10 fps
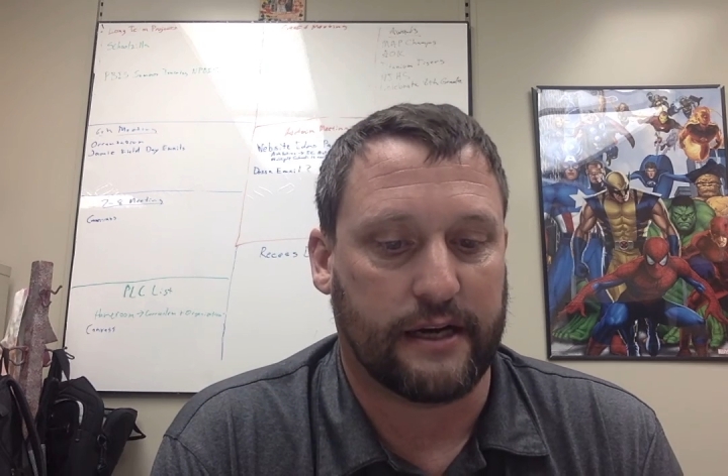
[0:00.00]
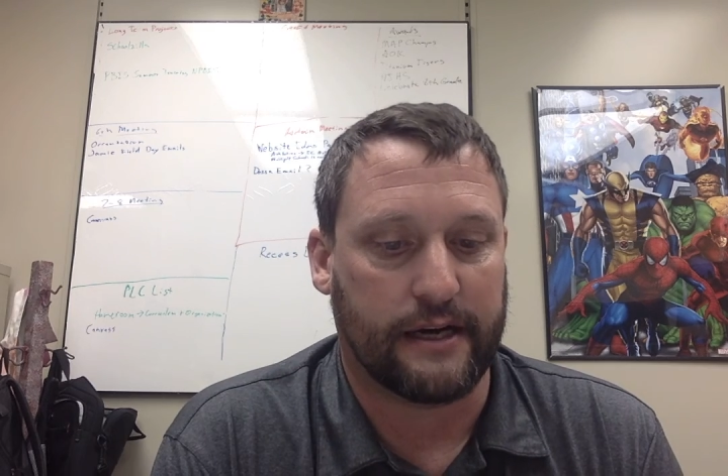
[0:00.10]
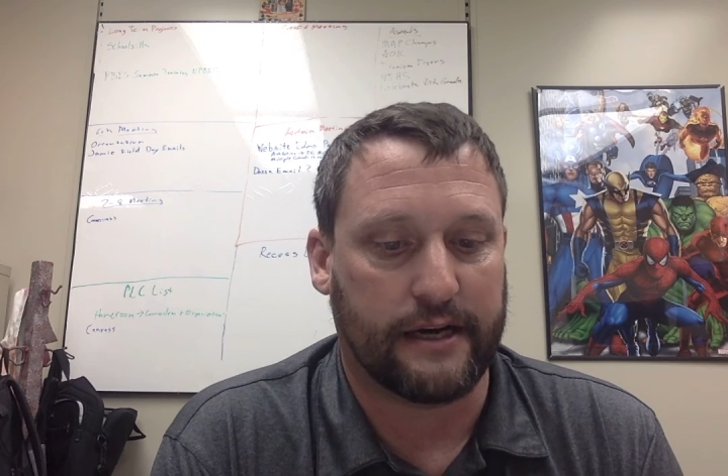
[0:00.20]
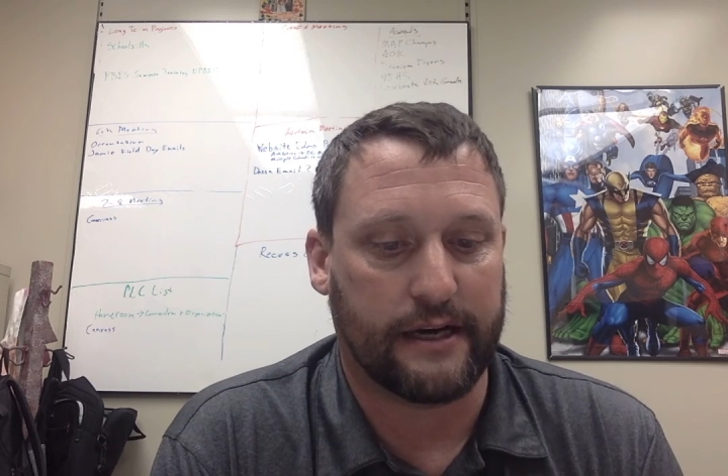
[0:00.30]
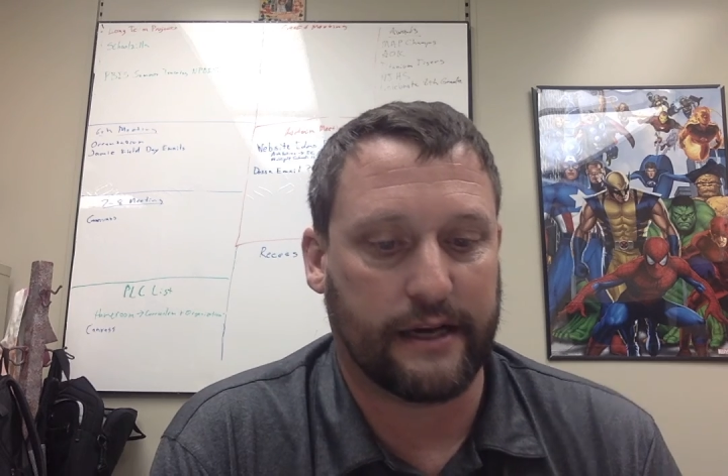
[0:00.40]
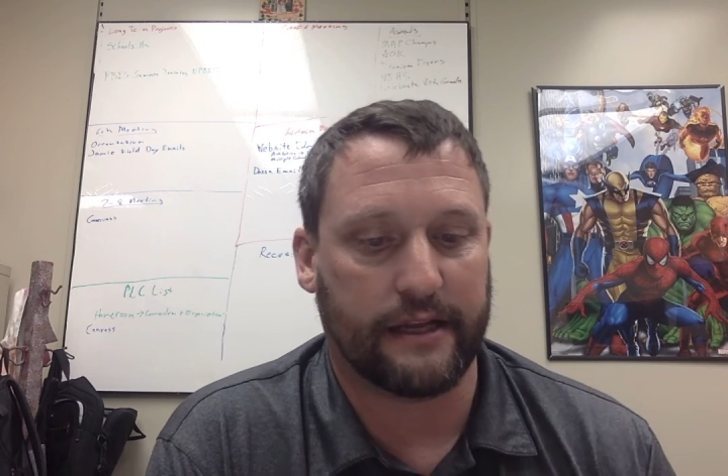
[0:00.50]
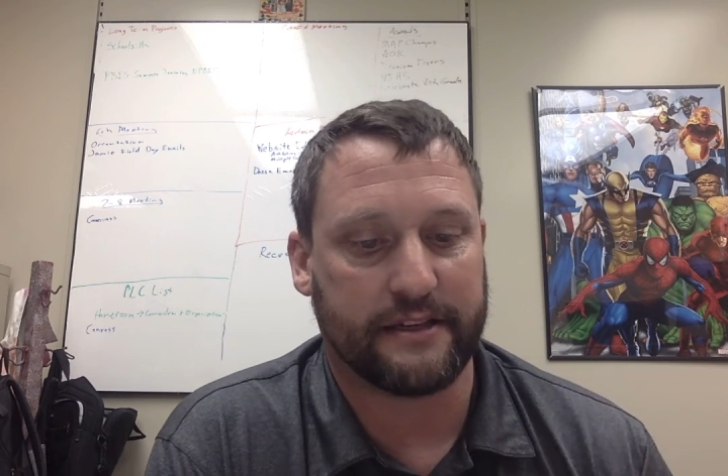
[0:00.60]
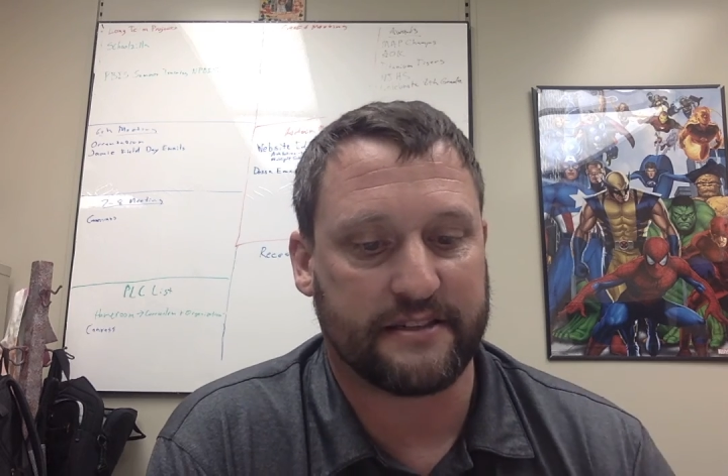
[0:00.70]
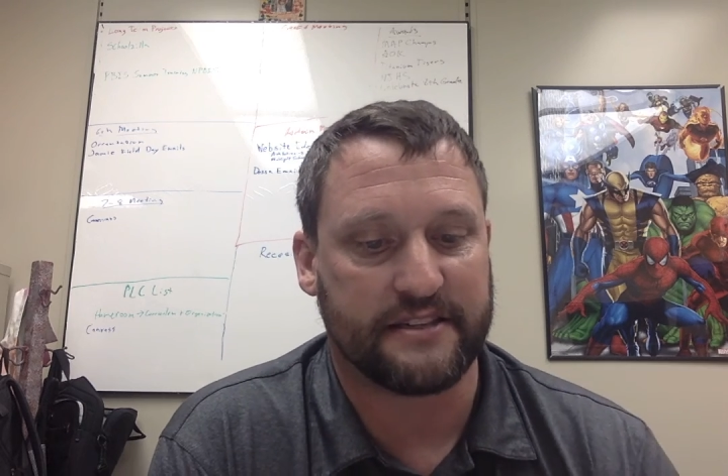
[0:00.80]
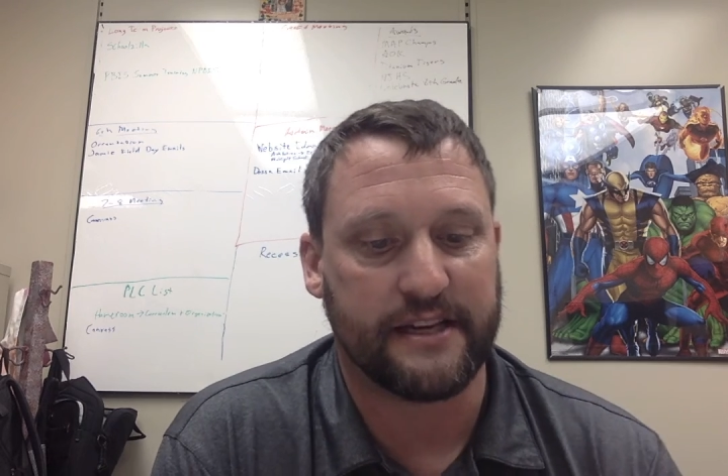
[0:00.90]
Uh,
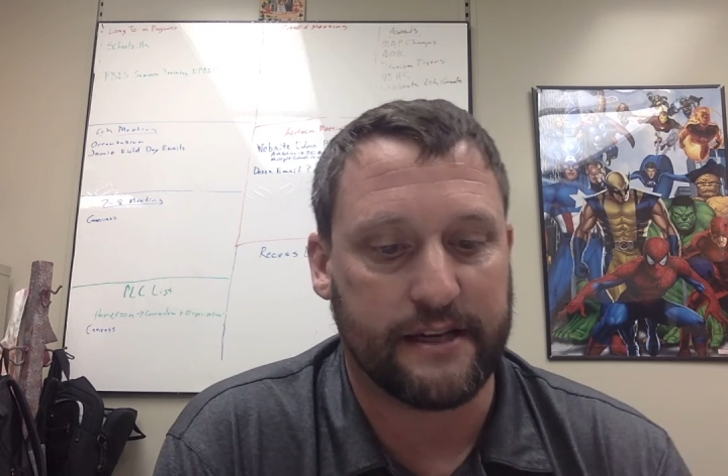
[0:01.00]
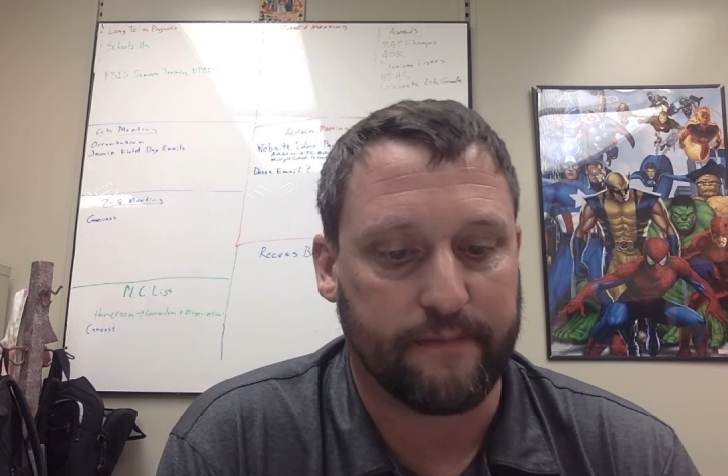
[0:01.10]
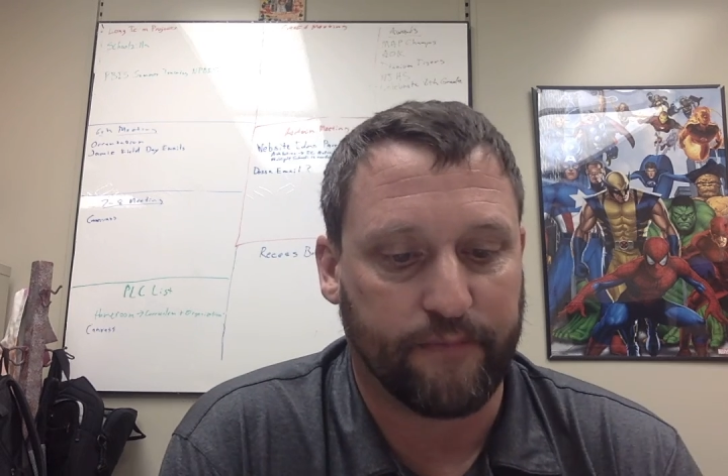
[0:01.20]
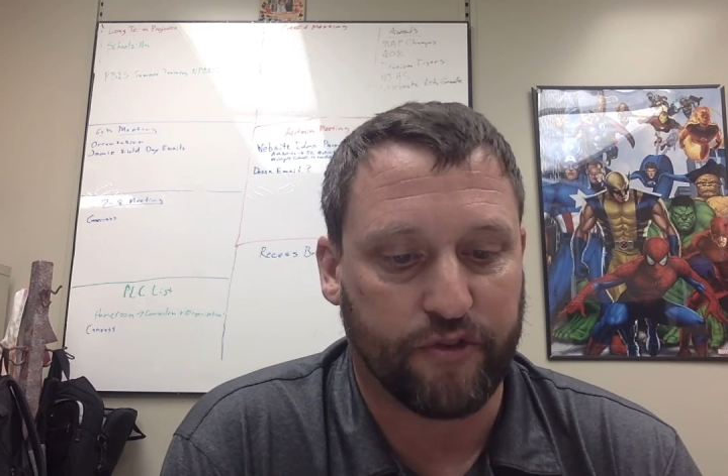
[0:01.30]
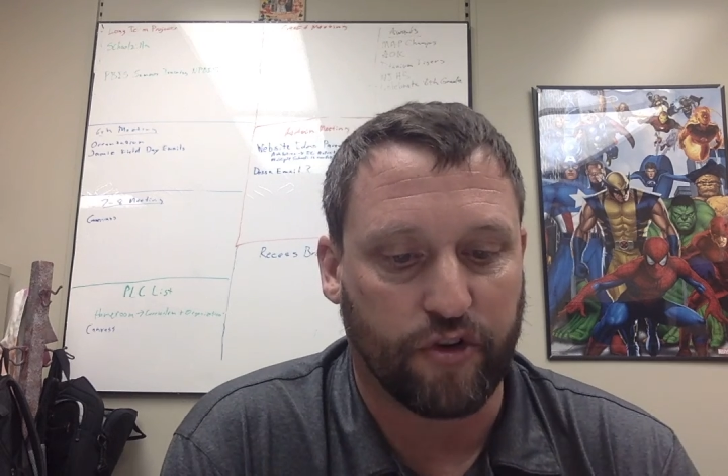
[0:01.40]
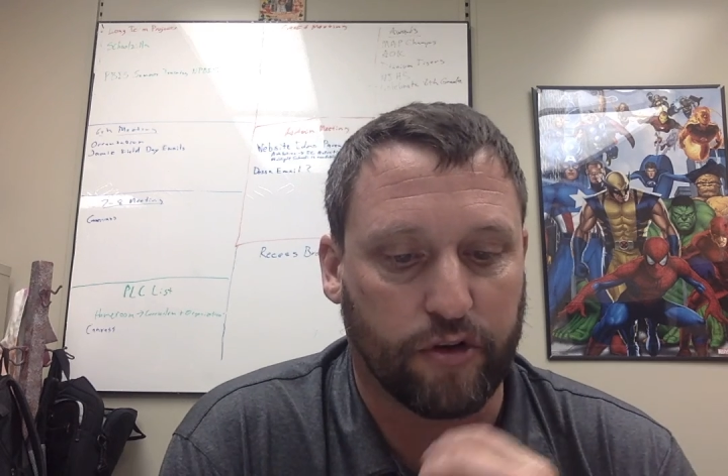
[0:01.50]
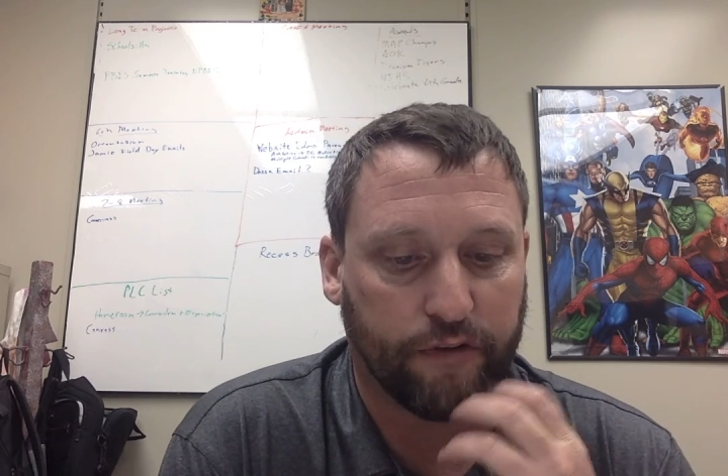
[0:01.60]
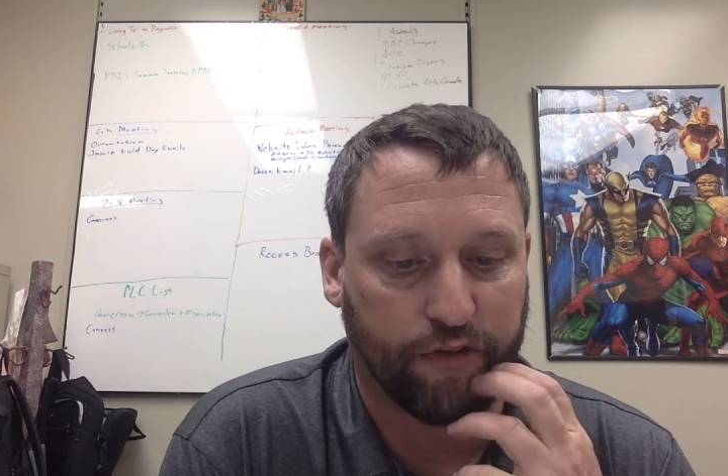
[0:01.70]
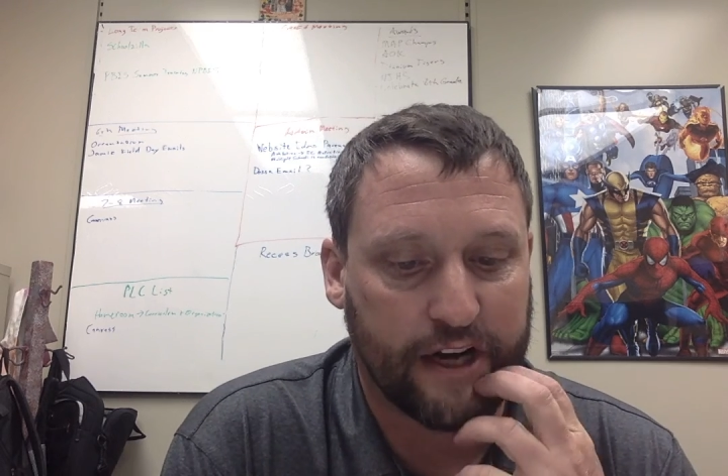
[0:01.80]
let's see. Circle of